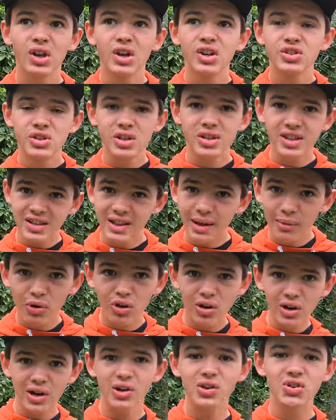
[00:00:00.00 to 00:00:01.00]
So I think that will
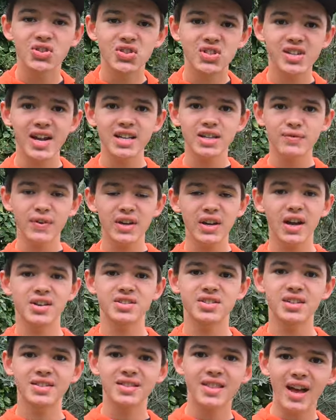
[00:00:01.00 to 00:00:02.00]
conclude today's video.
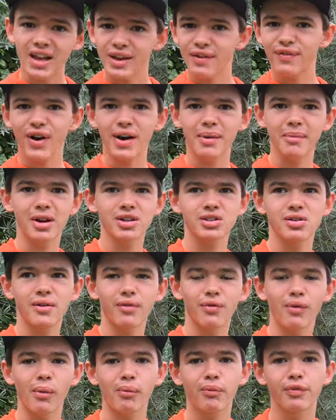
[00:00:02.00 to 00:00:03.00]
So thank you very much
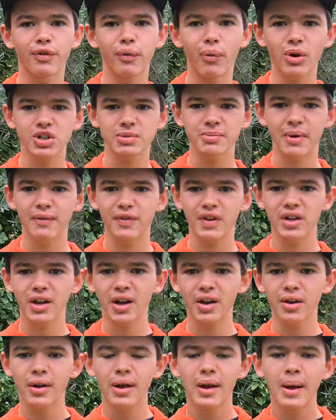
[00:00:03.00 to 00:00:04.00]
everyone for watching my
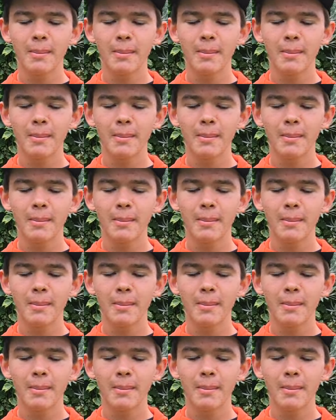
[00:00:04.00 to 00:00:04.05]
video.